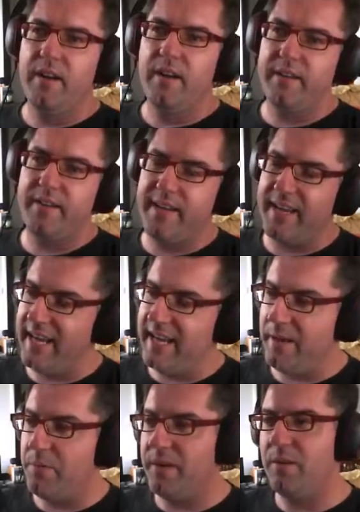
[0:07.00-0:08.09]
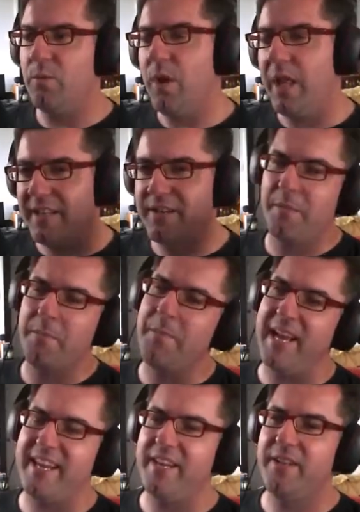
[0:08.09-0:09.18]
Okay, well, welcome
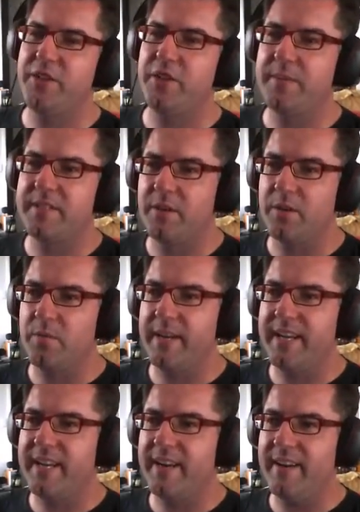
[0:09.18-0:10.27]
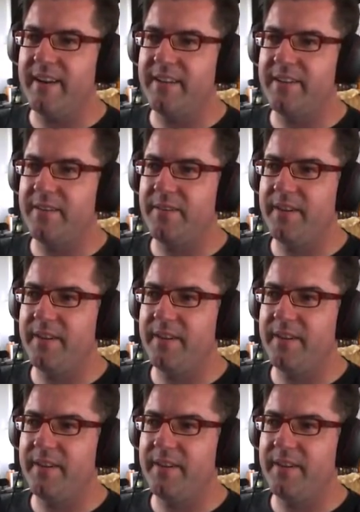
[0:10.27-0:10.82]
back, YouTubers. Look, we're going to do